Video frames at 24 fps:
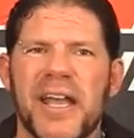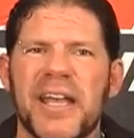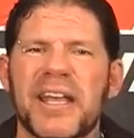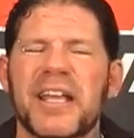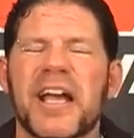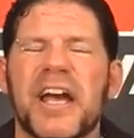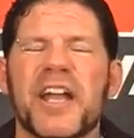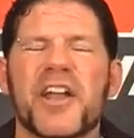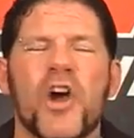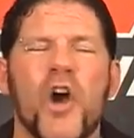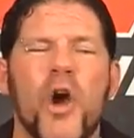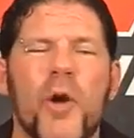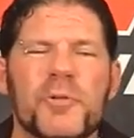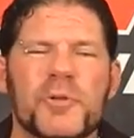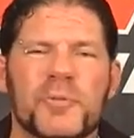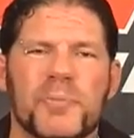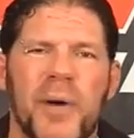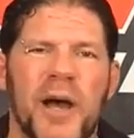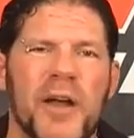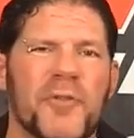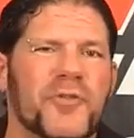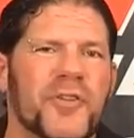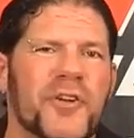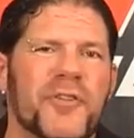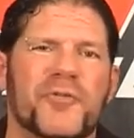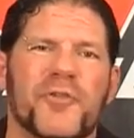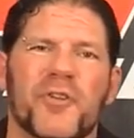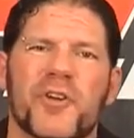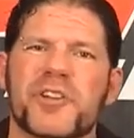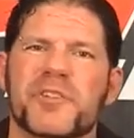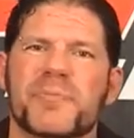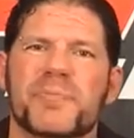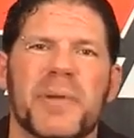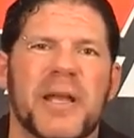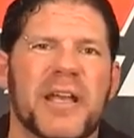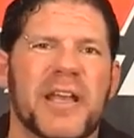any kind of hope spot for the
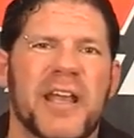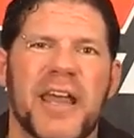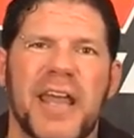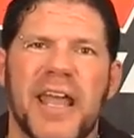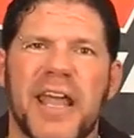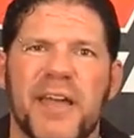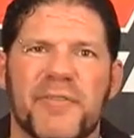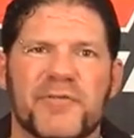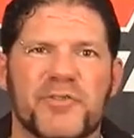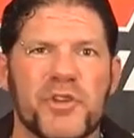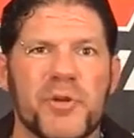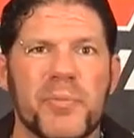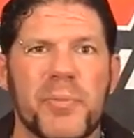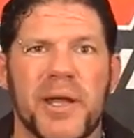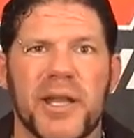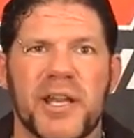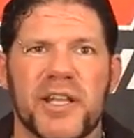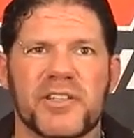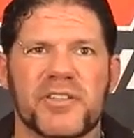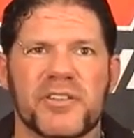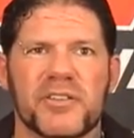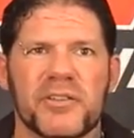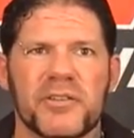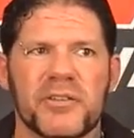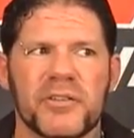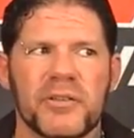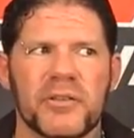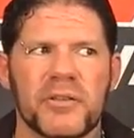first minute and a half, 2 minutes.